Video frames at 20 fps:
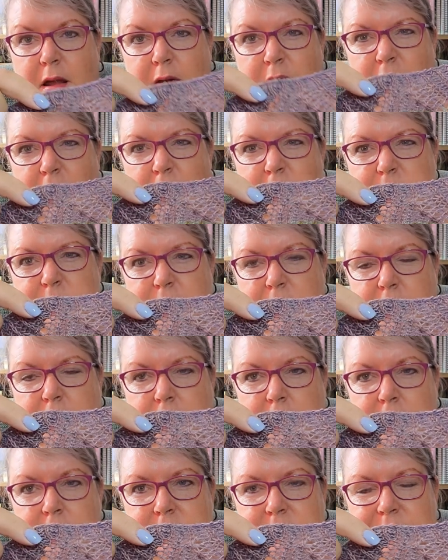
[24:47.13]
rows, I think
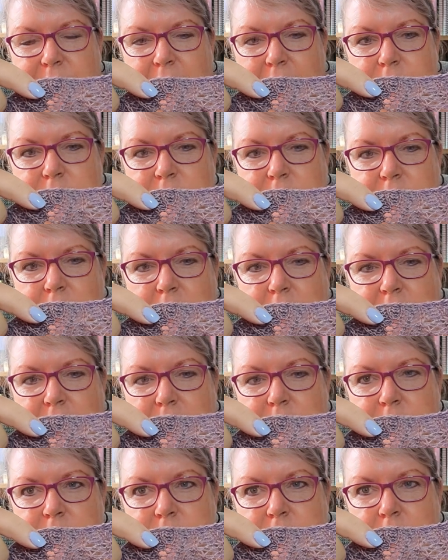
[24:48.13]
it is. Nine
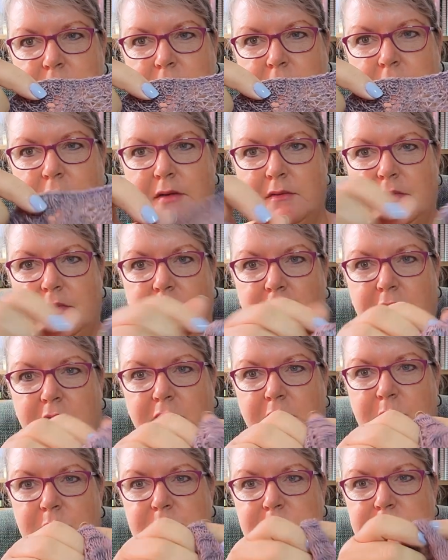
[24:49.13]
rounds. Where I
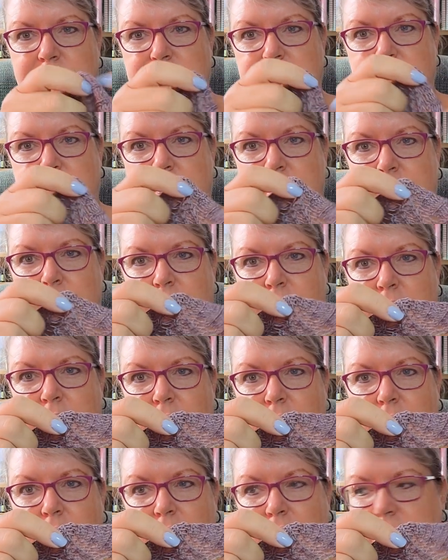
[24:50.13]
used
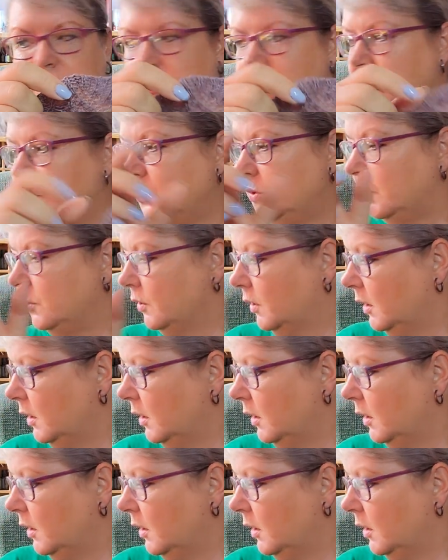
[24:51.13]
2